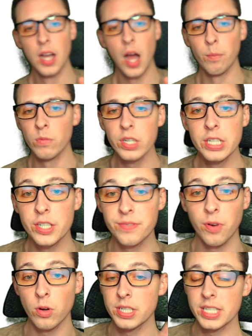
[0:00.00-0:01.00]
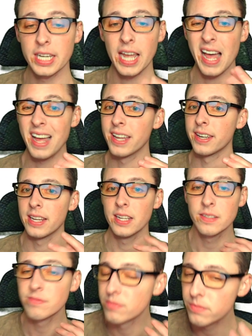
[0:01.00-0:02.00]
really just focusing on
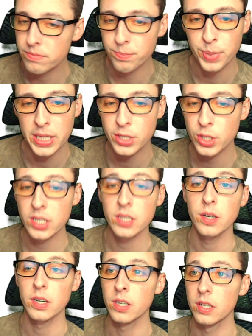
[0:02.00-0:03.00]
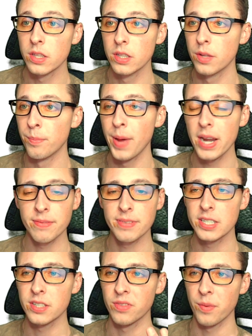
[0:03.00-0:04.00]
pitching the
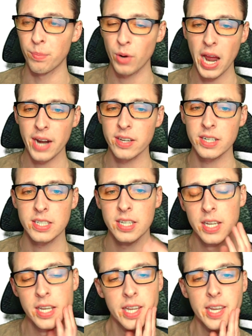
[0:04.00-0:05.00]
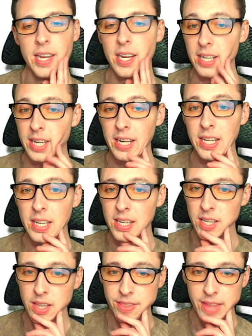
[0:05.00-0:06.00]
benefits of the product and
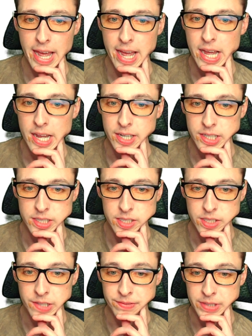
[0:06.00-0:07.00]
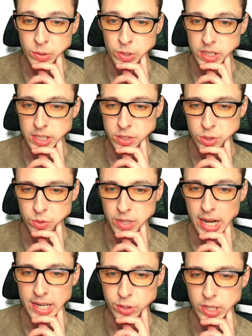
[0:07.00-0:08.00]
getting the viewer into
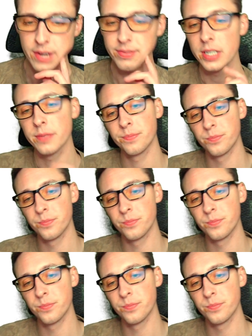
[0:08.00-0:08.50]
the hot traffic.